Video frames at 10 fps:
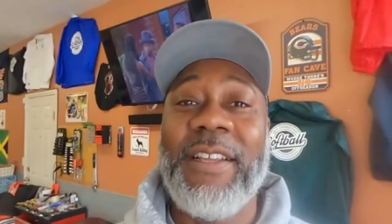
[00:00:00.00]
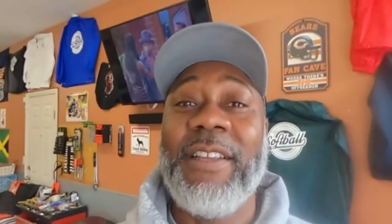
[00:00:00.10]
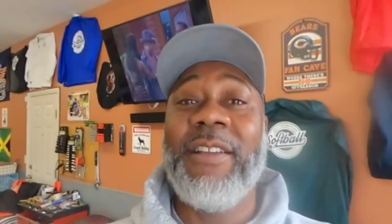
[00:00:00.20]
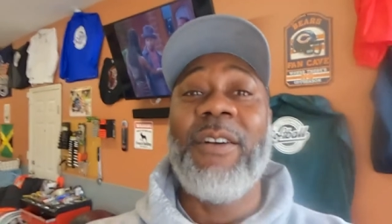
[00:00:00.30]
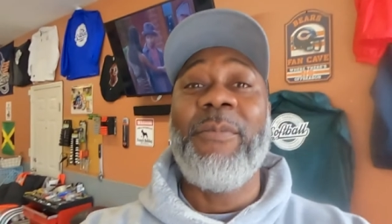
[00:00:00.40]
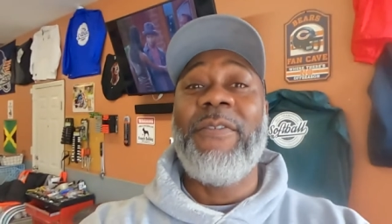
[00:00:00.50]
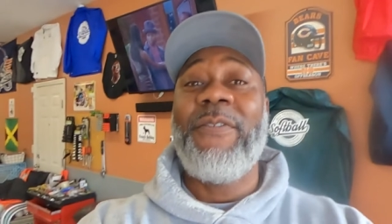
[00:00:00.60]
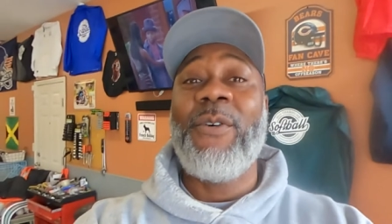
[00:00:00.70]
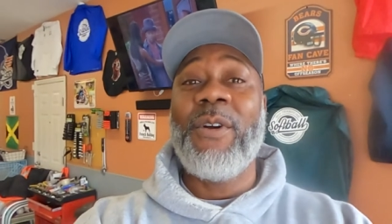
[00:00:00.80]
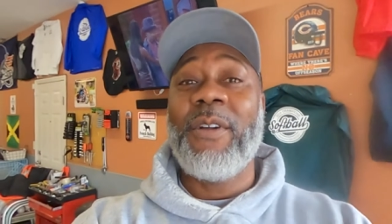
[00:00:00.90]
You know,
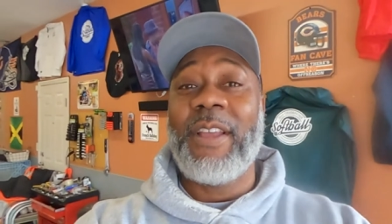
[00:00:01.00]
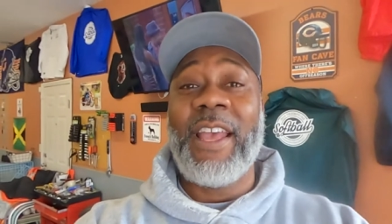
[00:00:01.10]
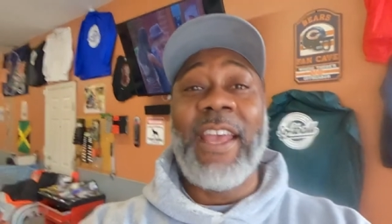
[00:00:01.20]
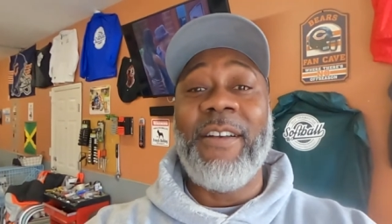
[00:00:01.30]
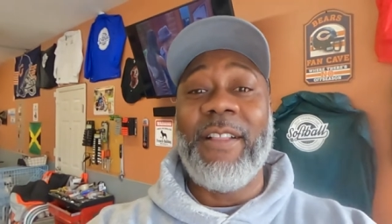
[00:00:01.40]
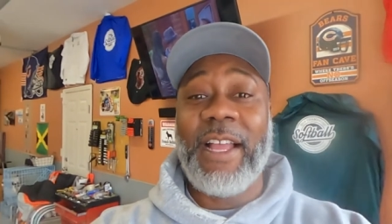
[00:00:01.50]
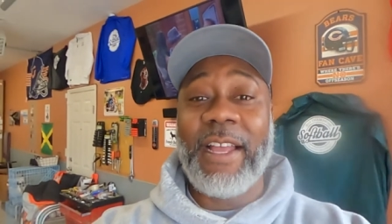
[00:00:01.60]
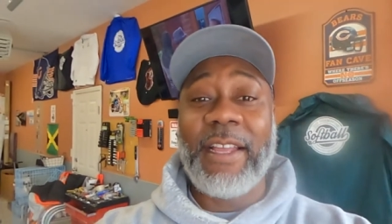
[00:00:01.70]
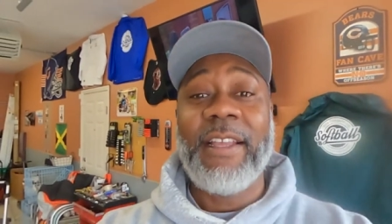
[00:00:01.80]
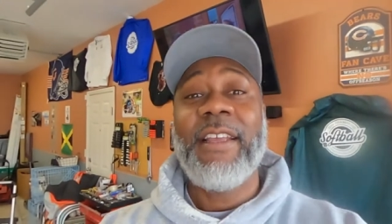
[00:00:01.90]
before, I ain't gonna
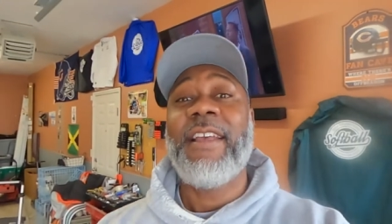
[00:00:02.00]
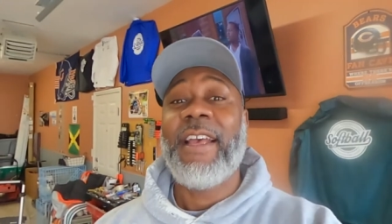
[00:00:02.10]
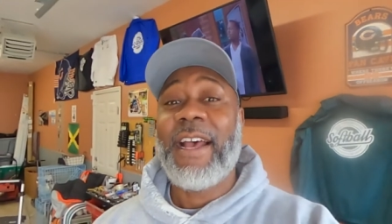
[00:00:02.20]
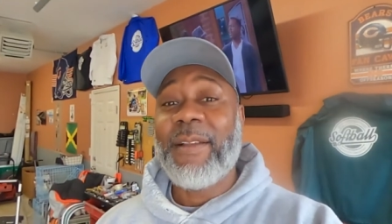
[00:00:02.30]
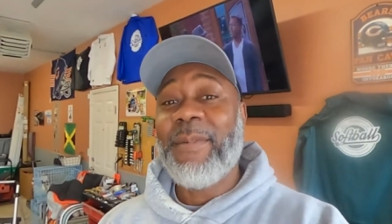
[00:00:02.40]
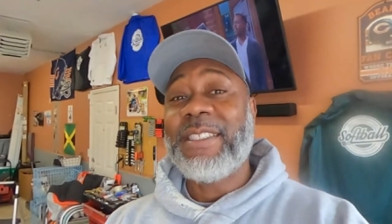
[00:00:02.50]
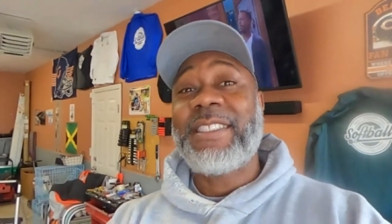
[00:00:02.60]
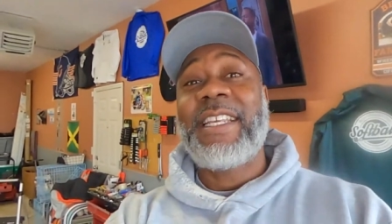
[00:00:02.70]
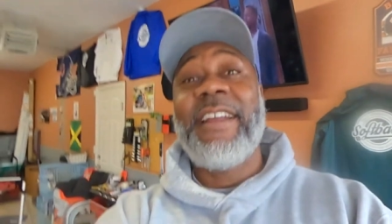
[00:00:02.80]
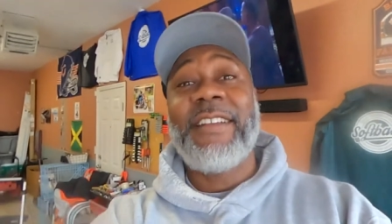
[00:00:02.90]
lie, I'd have been
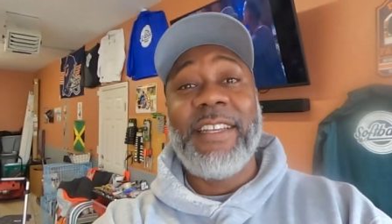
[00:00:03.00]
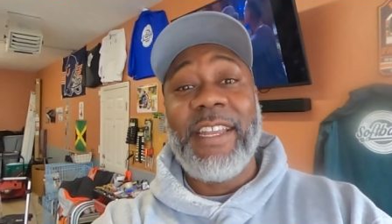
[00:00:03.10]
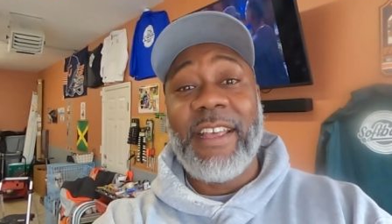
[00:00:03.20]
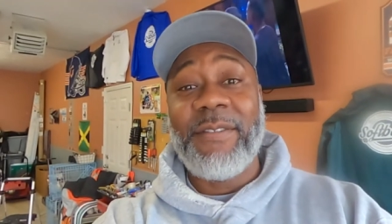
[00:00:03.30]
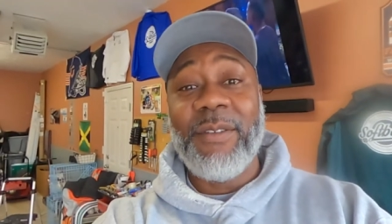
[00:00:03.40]
scared to death